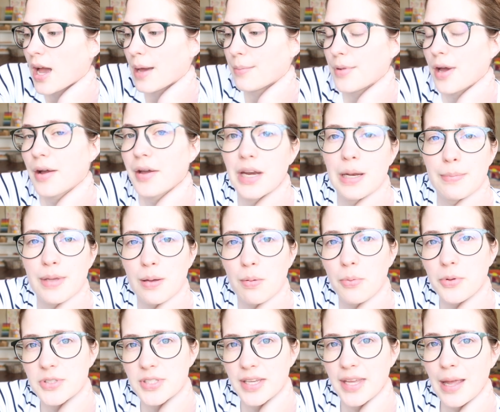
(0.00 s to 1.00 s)
I'm not gonna be
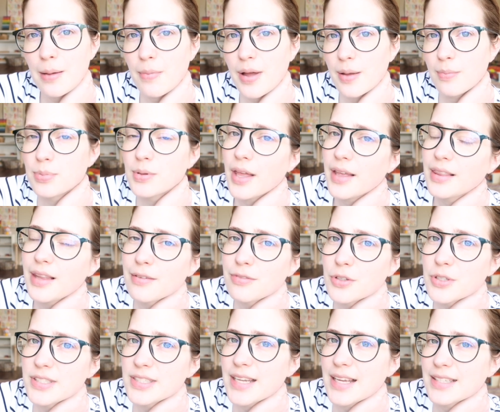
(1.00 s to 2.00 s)
able to get my blood
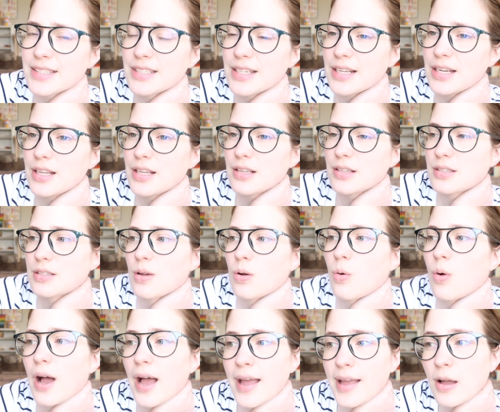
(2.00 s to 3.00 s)
levels tested,
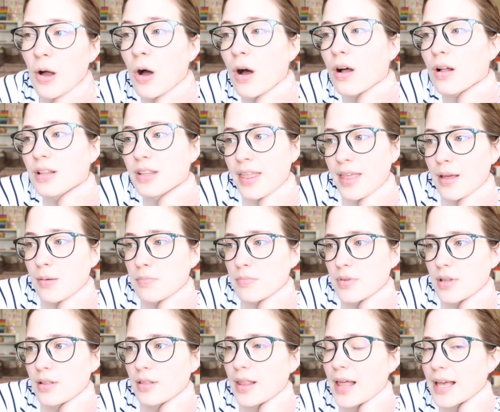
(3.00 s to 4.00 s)
so I called
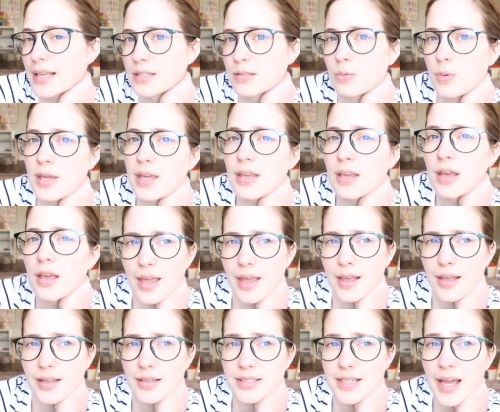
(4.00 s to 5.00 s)
them last week
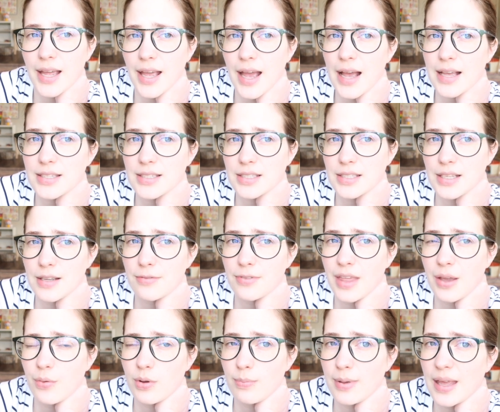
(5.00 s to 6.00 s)
and I asked if
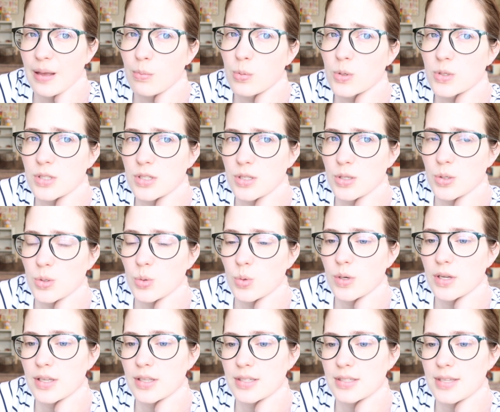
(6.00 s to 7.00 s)
they would be able
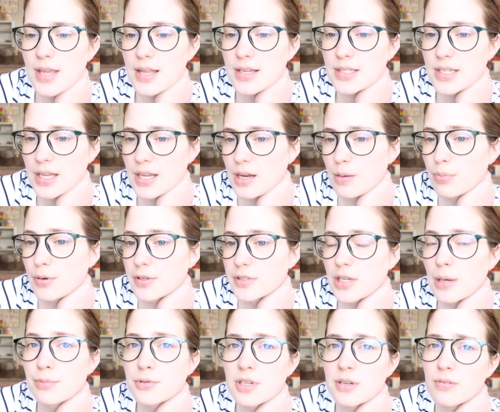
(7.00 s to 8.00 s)
to send in a
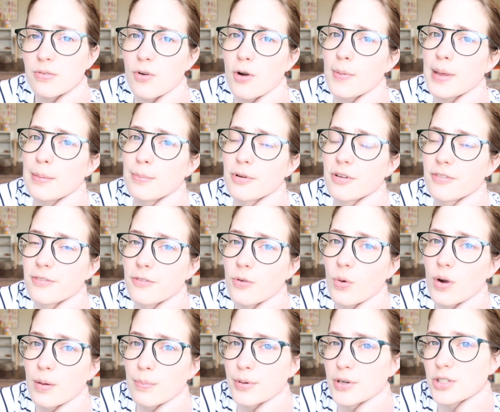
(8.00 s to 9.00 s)
prescription for me
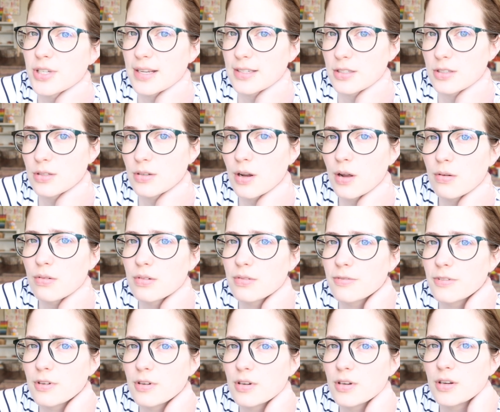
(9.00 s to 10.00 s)
for progesterone
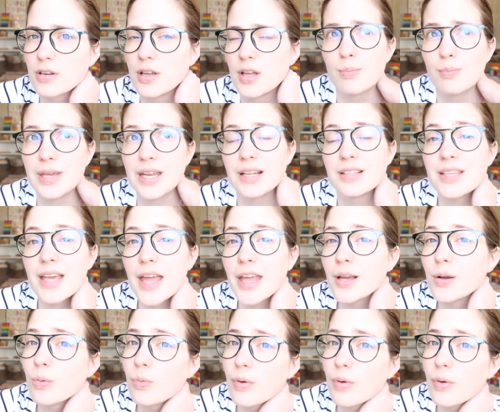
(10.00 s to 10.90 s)
for me to take